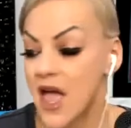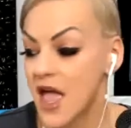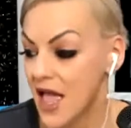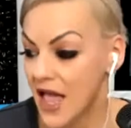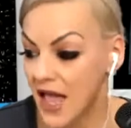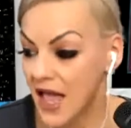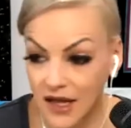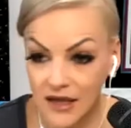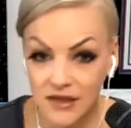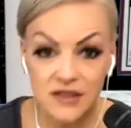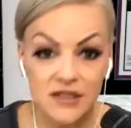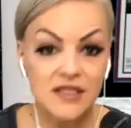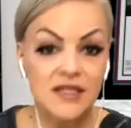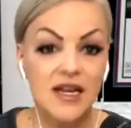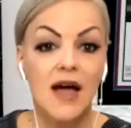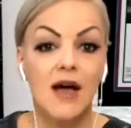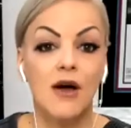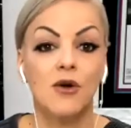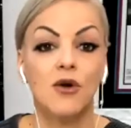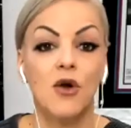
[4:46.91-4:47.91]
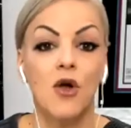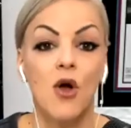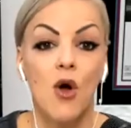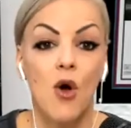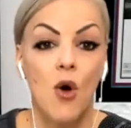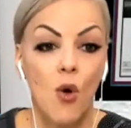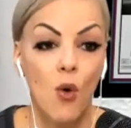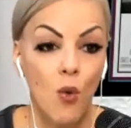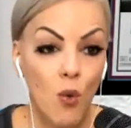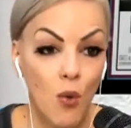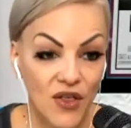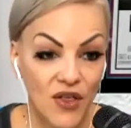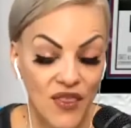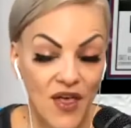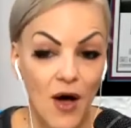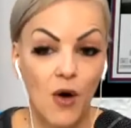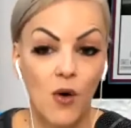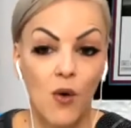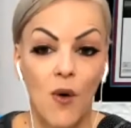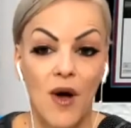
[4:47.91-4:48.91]
Hands down,
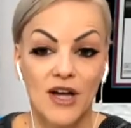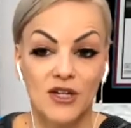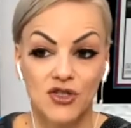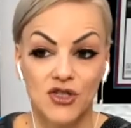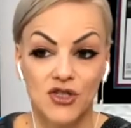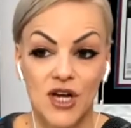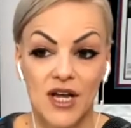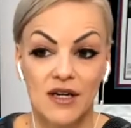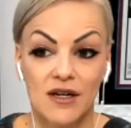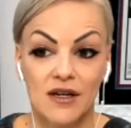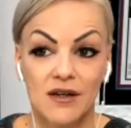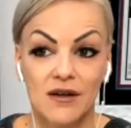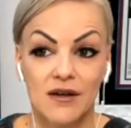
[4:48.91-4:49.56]
without question.